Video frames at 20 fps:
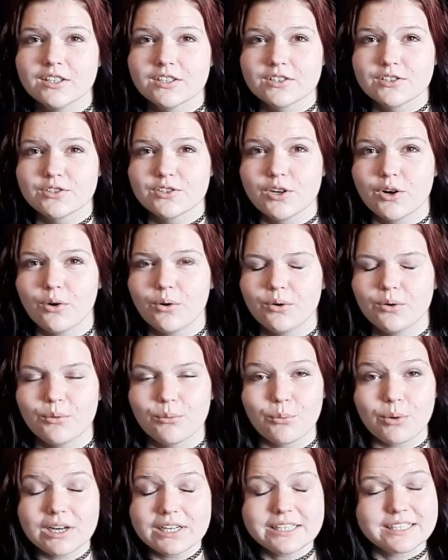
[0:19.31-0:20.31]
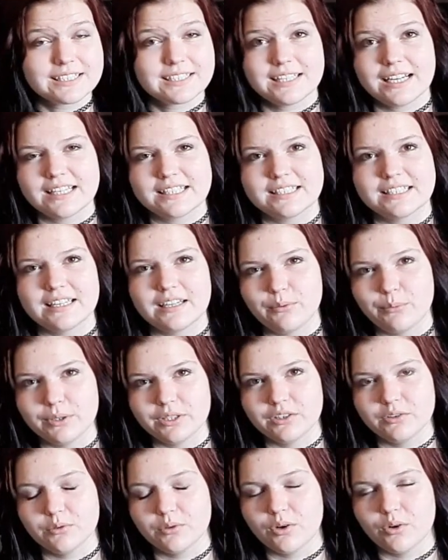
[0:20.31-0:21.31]
So one necessity when
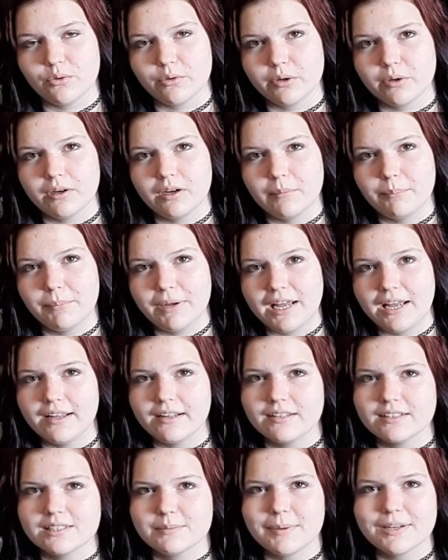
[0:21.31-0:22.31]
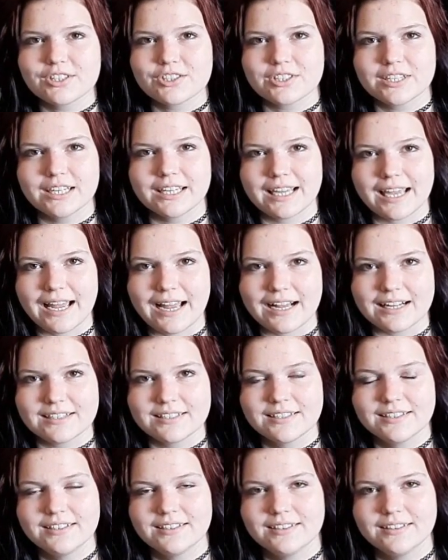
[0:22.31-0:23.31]
you own a pet, especially a
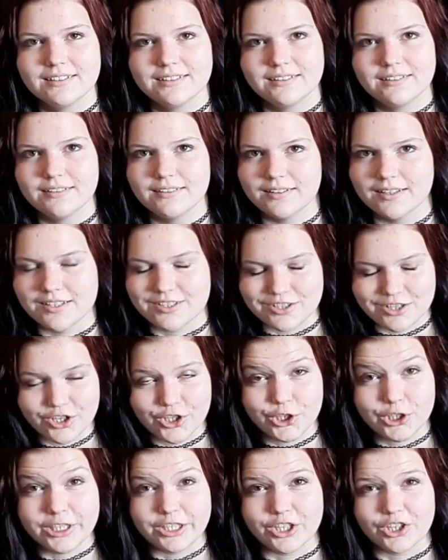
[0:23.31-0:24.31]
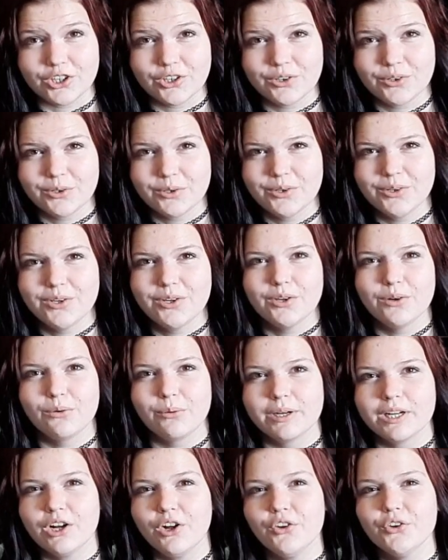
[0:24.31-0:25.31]
cat, is their litter.
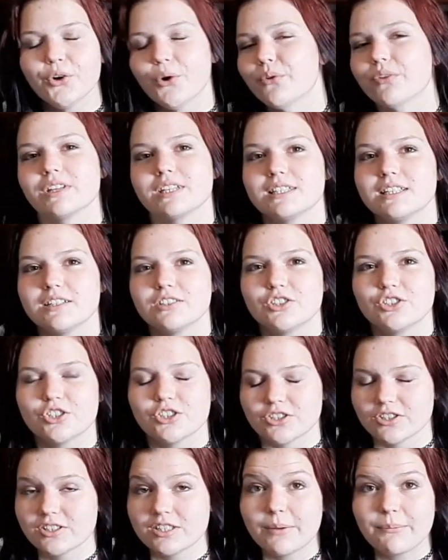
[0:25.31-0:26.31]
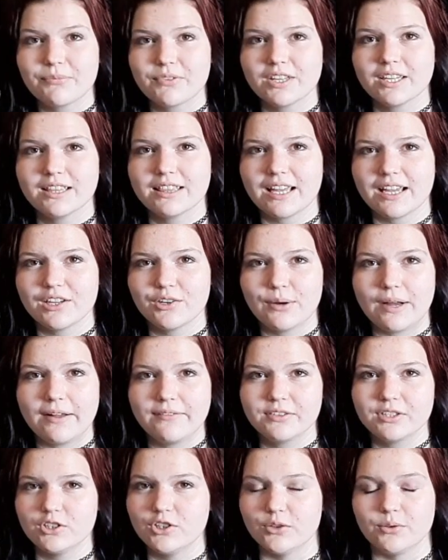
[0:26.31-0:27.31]
We all know this. It's just something that you
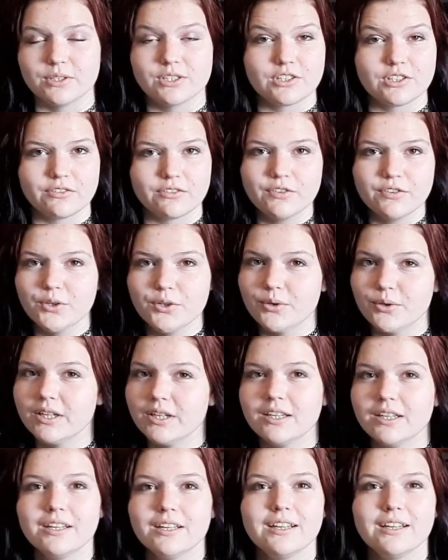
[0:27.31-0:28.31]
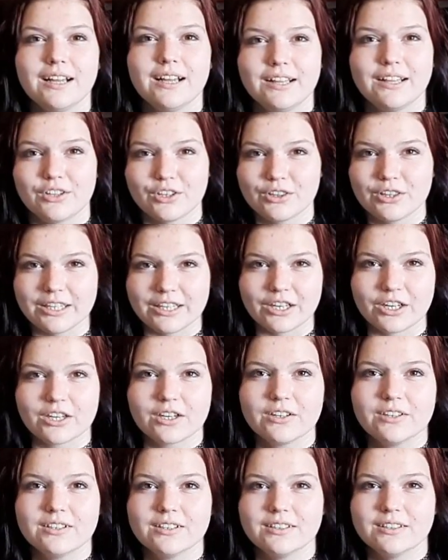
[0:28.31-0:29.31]
have to do. It's their food and their litter.